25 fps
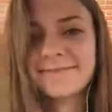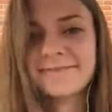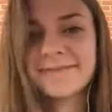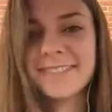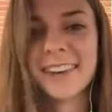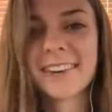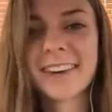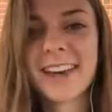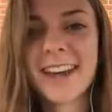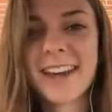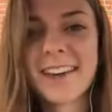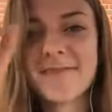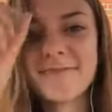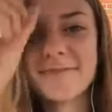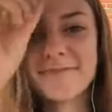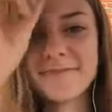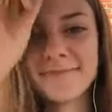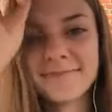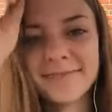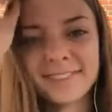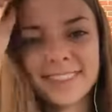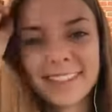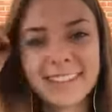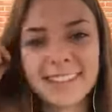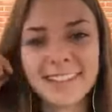Okay.
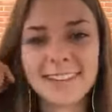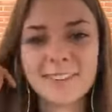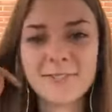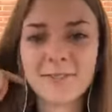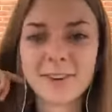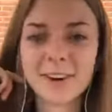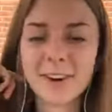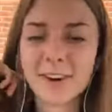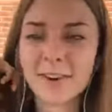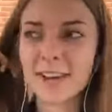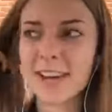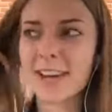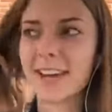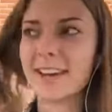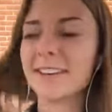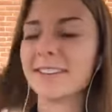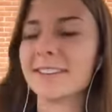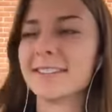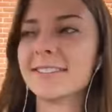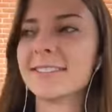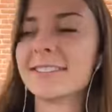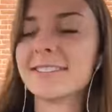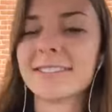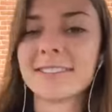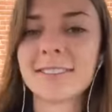We're okay.
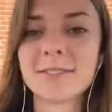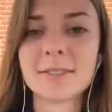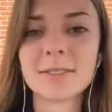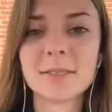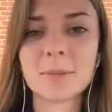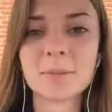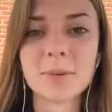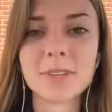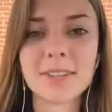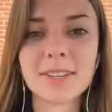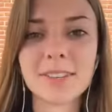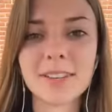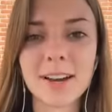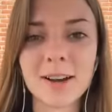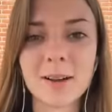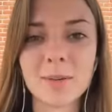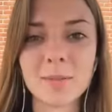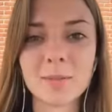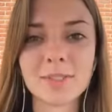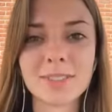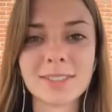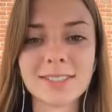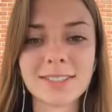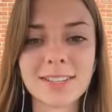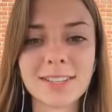There's a bee that
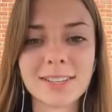almost